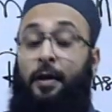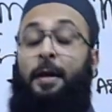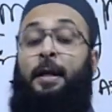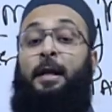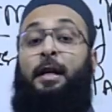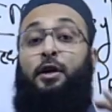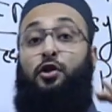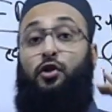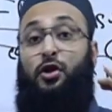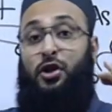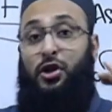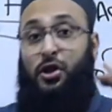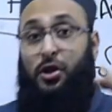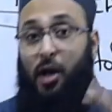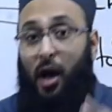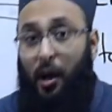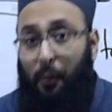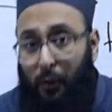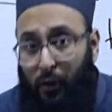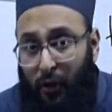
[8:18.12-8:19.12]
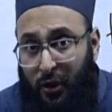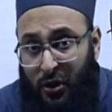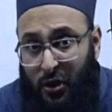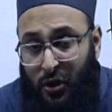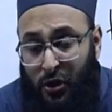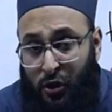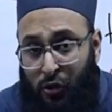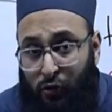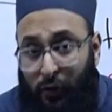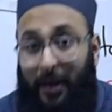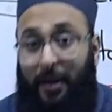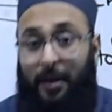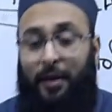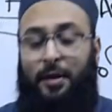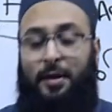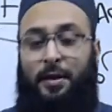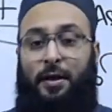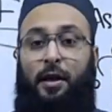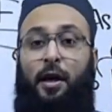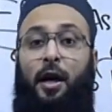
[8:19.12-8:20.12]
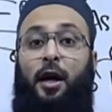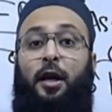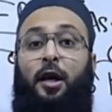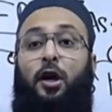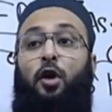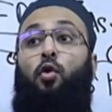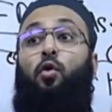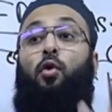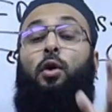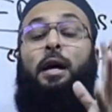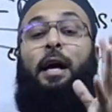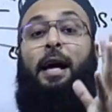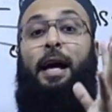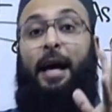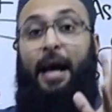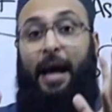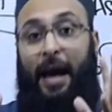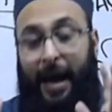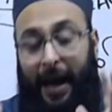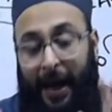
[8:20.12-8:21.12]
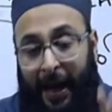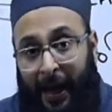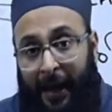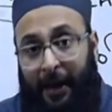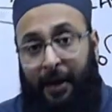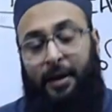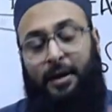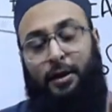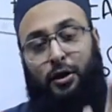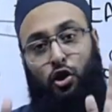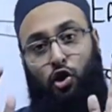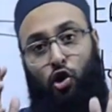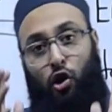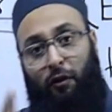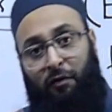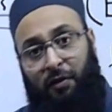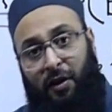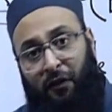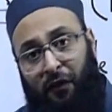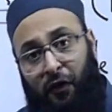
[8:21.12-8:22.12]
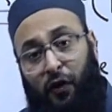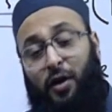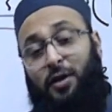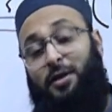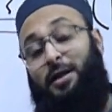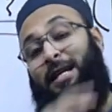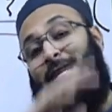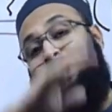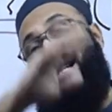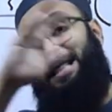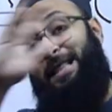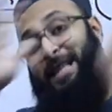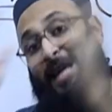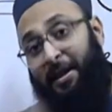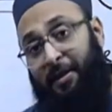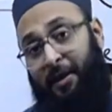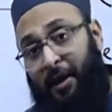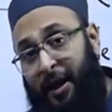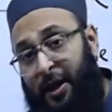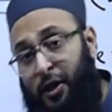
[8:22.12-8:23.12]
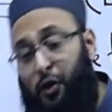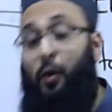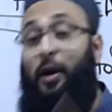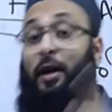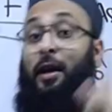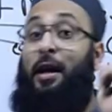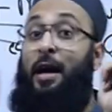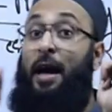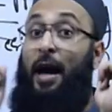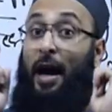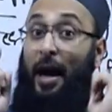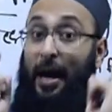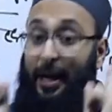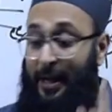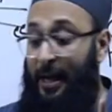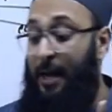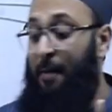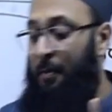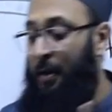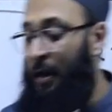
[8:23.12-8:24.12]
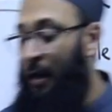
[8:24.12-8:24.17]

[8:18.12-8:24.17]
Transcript: So start with the strength CRQ and solve the first, then the next one, attempt